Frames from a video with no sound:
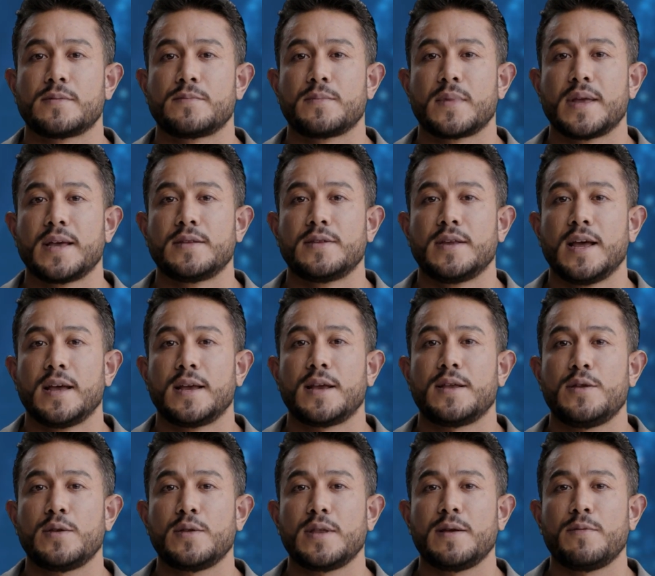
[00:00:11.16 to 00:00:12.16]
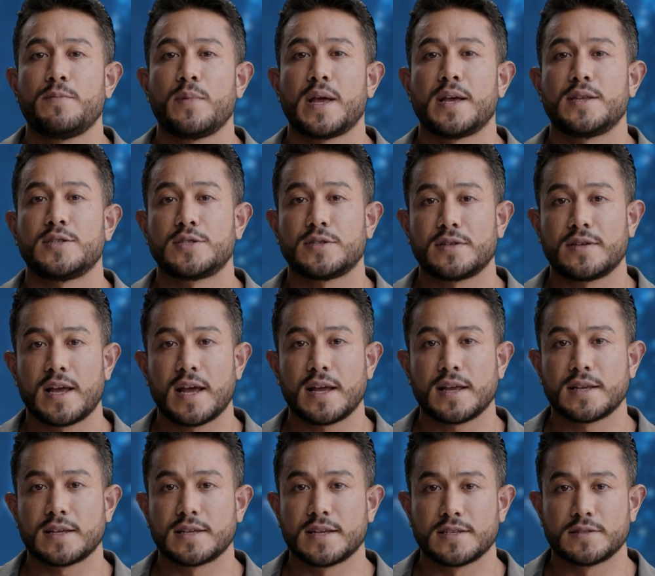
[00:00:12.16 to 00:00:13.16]
Maintaining clean patient
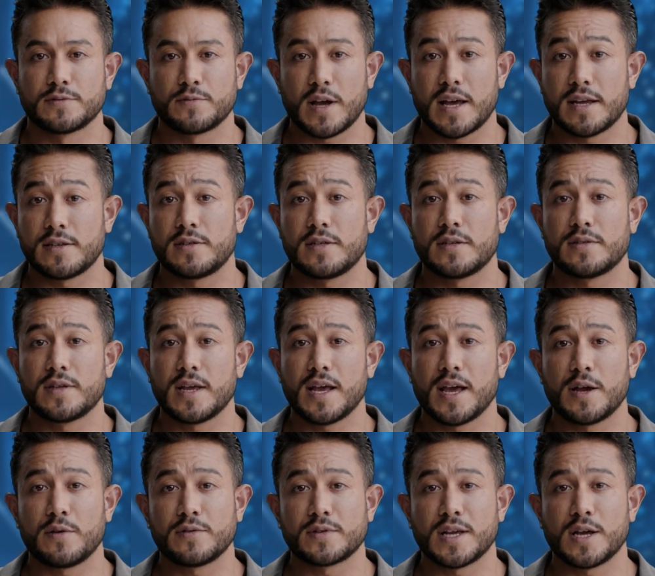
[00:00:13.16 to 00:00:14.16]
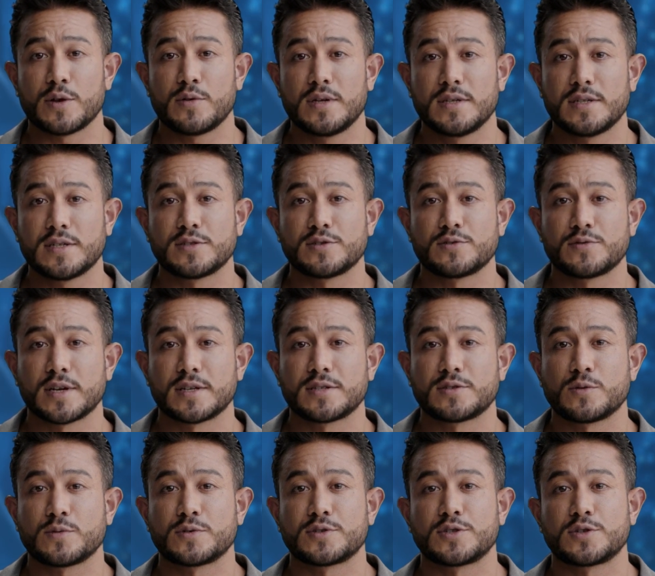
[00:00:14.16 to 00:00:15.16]
data is vital in the healthcare industry
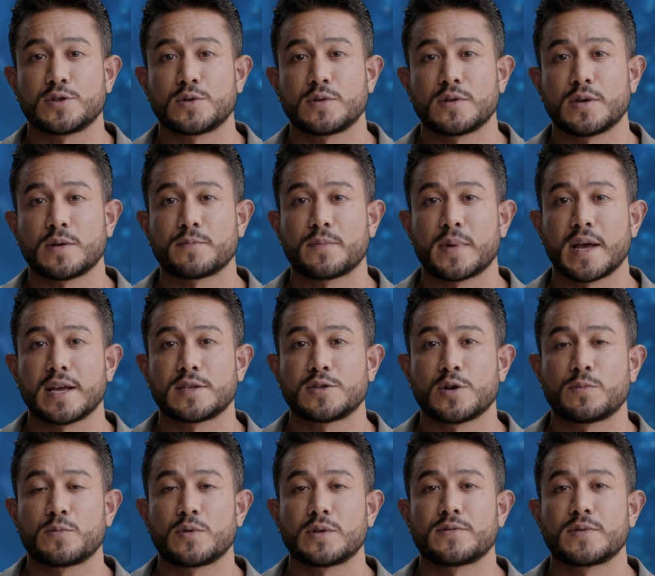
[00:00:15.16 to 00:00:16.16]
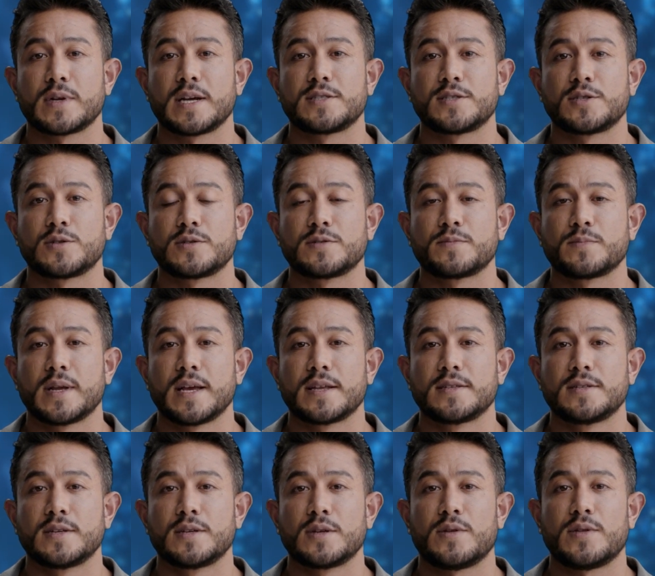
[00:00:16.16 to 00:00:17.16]
to ensure that medical professionals
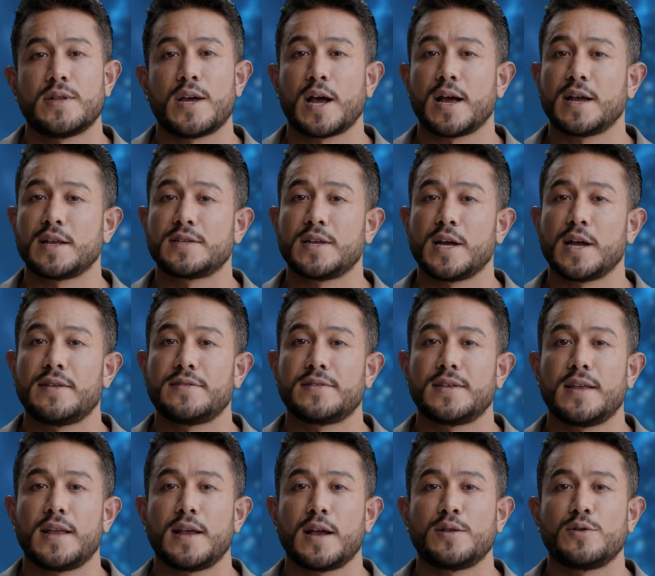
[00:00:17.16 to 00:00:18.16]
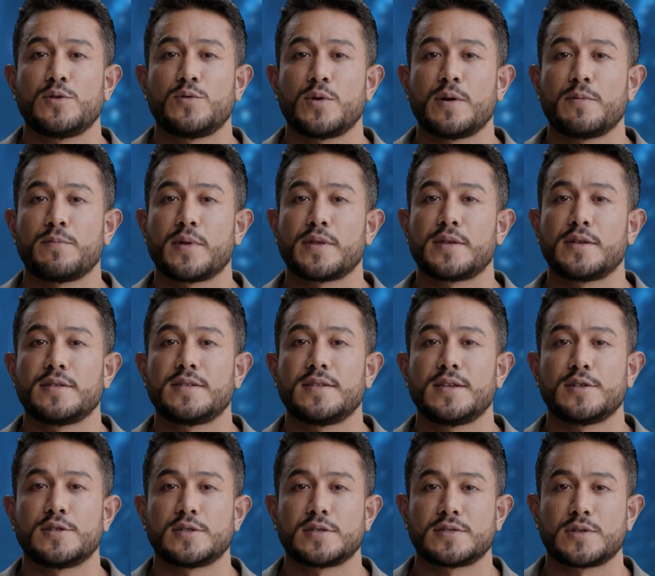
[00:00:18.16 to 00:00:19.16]
base their diagnostic and treatment
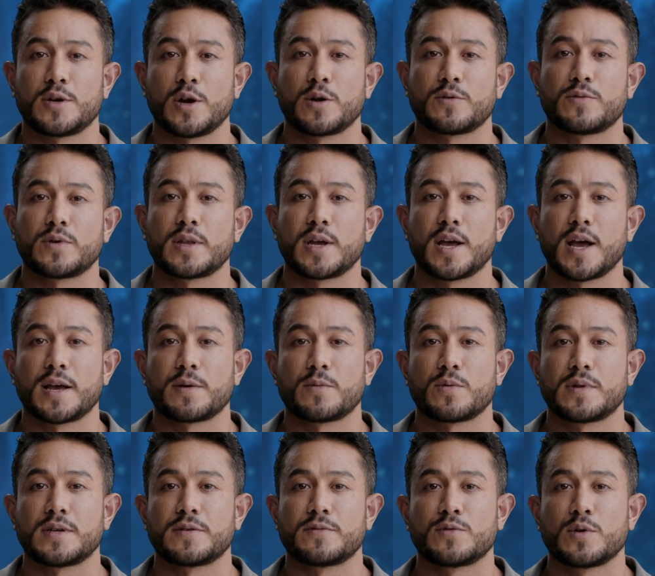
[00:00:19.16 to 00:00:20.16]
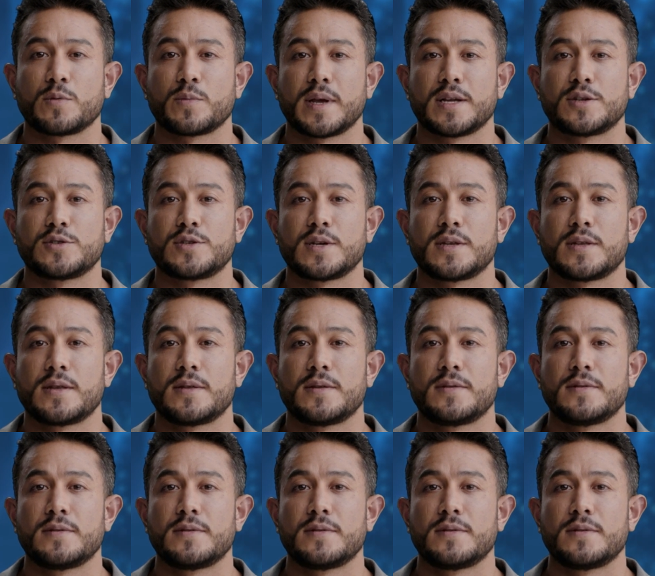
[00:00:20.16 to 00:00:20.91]
decisions on reliable information.